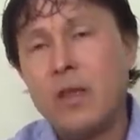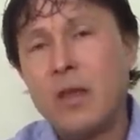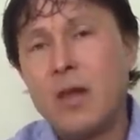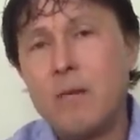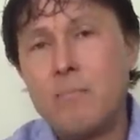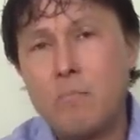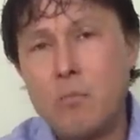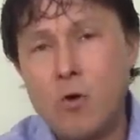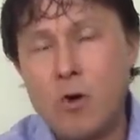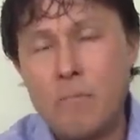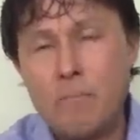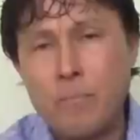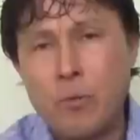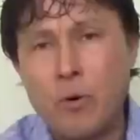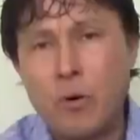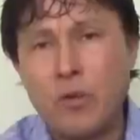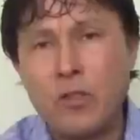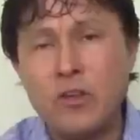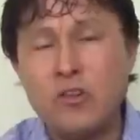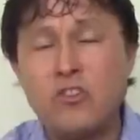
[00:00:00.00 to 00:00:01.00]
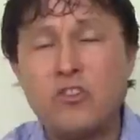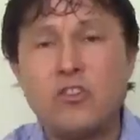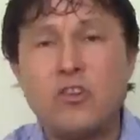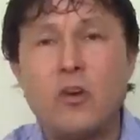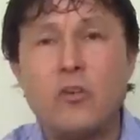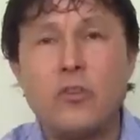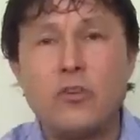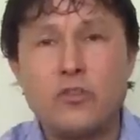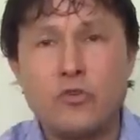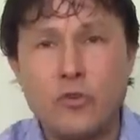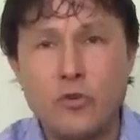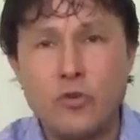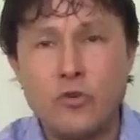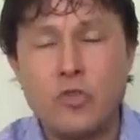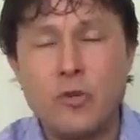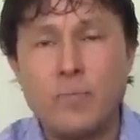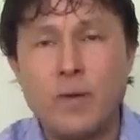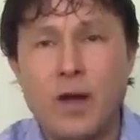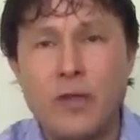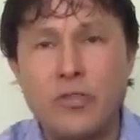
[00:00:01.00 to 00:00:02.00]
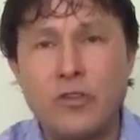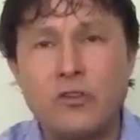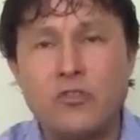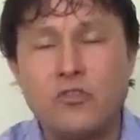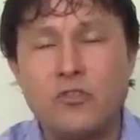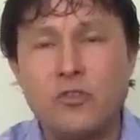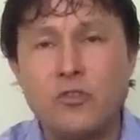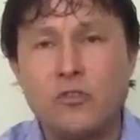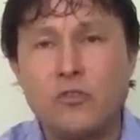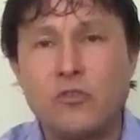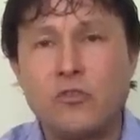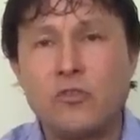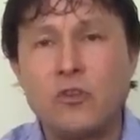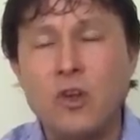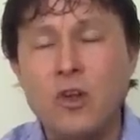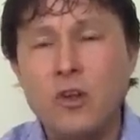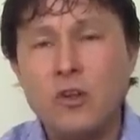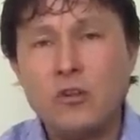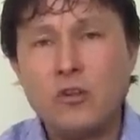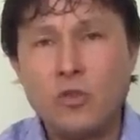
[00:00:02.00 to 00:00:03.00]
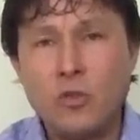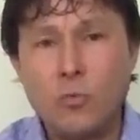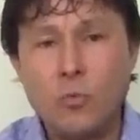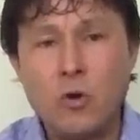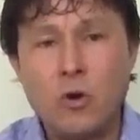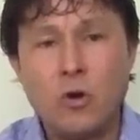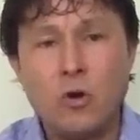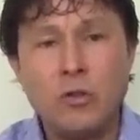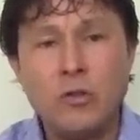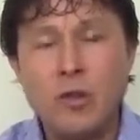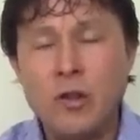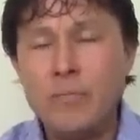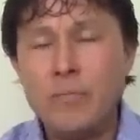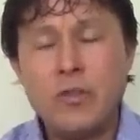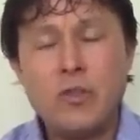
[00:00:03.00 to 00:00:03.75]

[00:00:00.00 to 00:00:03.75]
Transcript: and more importantly, share the truth about these juicers to the world.